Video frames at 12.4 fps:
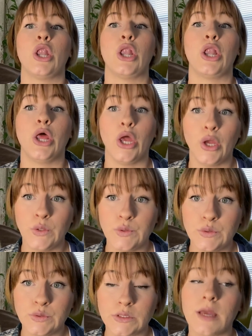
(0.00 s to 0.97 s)

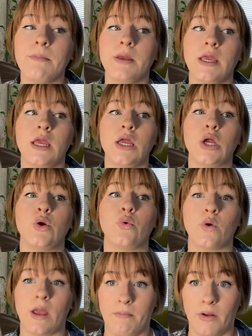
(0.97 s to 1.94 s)
Those can be
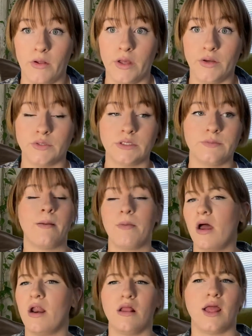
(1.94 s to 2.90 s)
great bolos. I
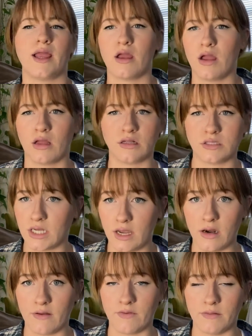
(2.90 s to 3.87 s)
bought like a
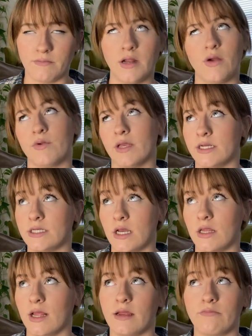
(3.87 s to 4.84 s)
ton of them. Not really a
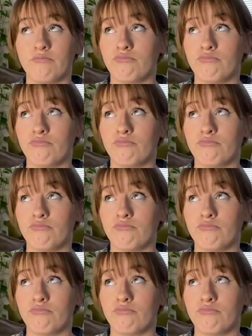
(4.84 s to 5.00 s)
ton, like